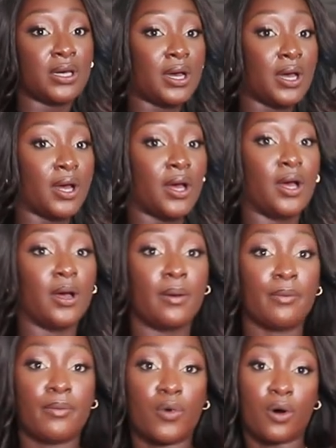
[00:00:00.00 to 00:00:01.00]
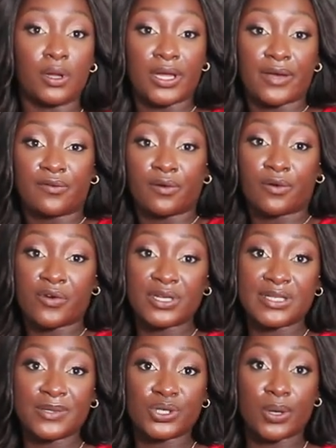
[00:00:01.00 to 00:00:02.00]
um, or like for
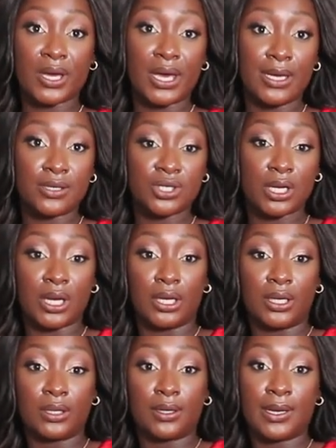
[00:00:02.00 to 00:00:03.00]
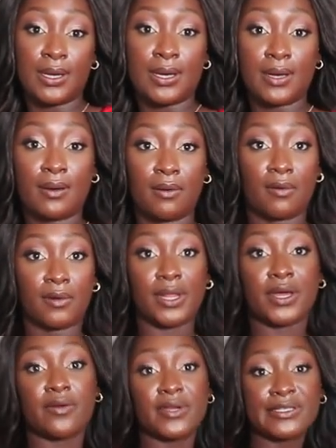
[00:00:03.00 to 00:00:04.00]
Christmas occasion, or
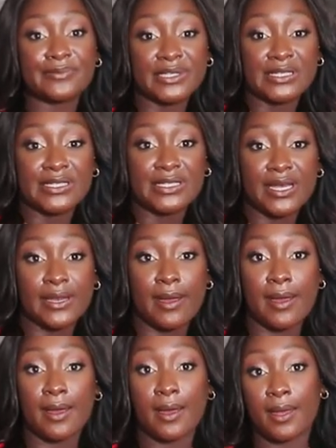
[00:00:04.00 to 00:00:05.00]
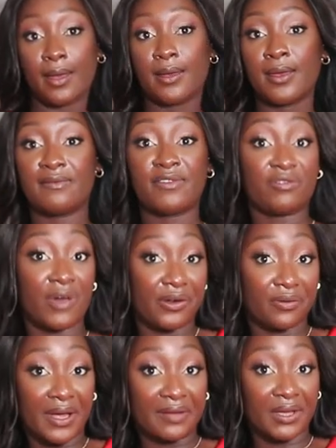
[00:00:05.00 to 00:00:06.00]
like Christmas dinner, even though I
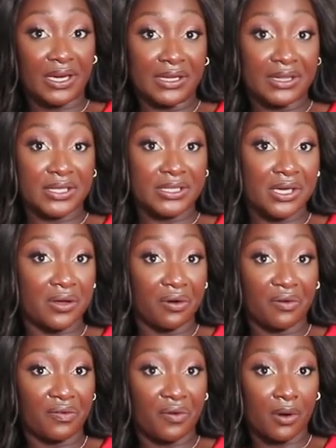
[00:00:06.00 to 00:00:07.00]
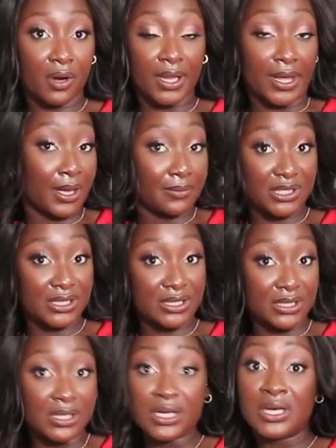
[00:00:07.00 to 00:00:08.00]
don't have anything to go for. Like, I'm
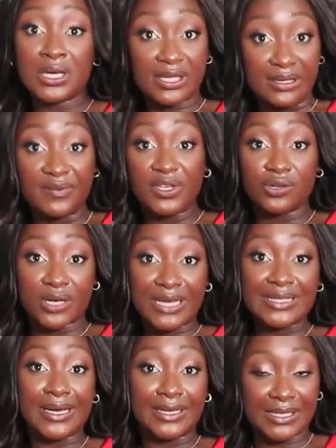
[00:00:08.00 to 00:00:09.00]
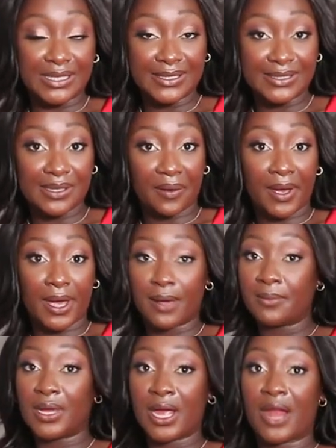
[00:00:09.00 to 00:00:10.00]
just giving you guys ideas,
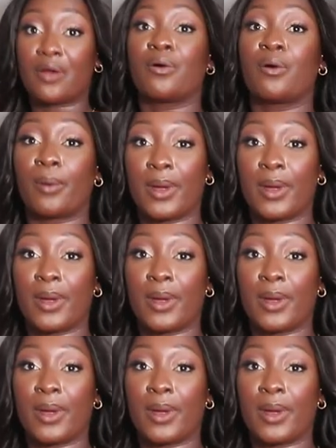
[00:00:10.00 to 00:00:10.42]
okay? Me, I don't go